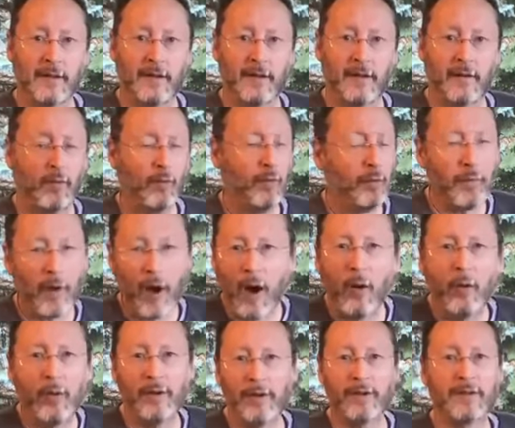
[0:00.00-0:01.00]
will
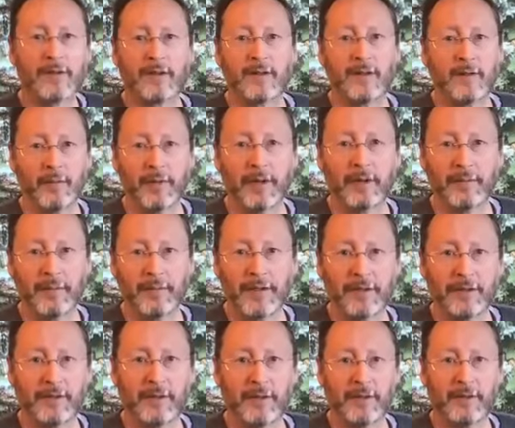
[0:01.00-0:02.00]
always bring
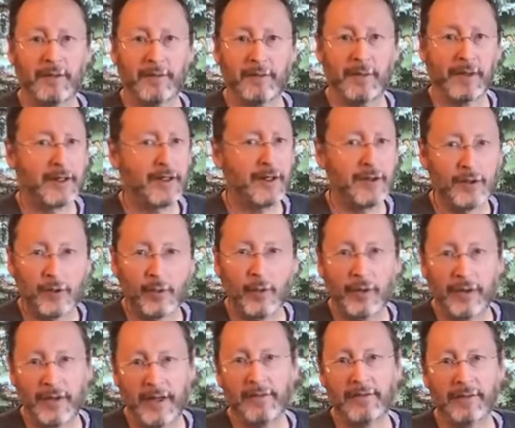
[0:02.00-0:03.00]
misery because you will
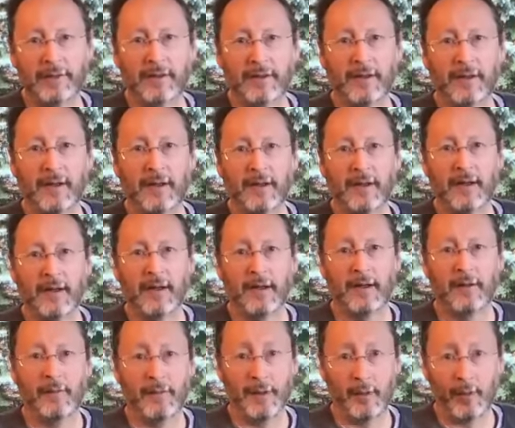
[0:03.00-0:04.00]
never
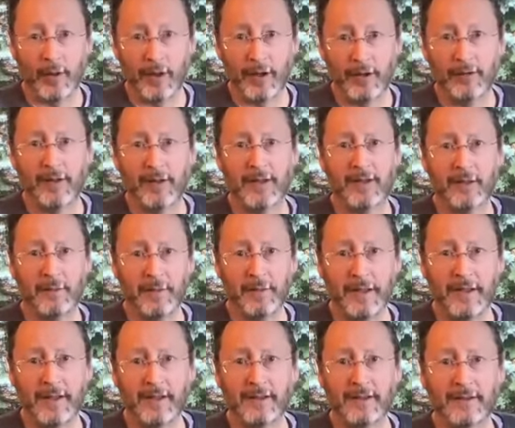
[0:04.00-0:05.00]
be where you need to
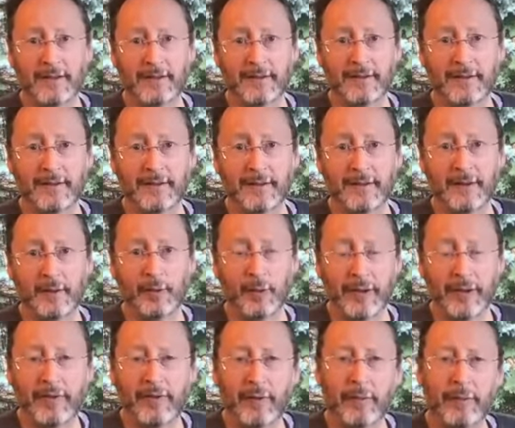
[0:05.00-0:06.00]
be. You will
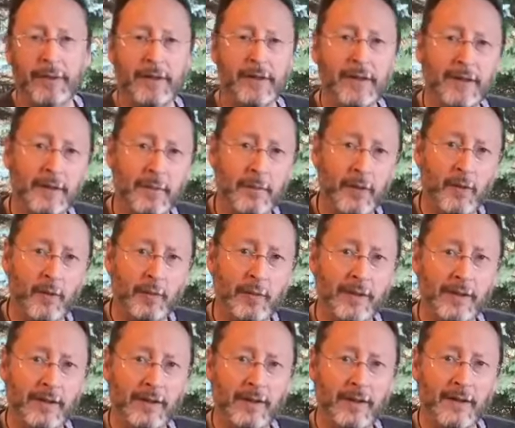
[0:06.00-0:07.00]
never be in the
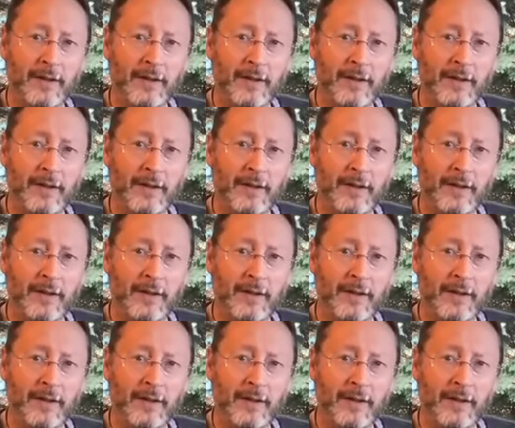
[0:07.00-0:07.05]
moment.